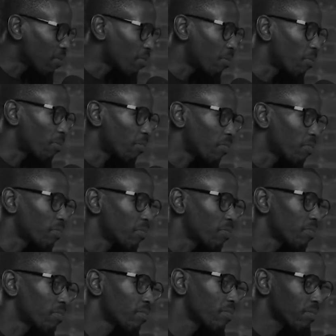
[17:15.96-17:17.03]
from
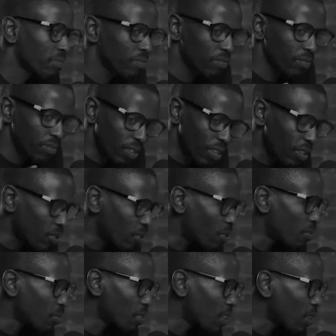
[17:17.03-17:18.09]
the
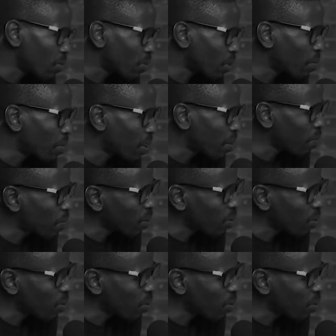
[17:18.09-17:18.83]
norms that we may be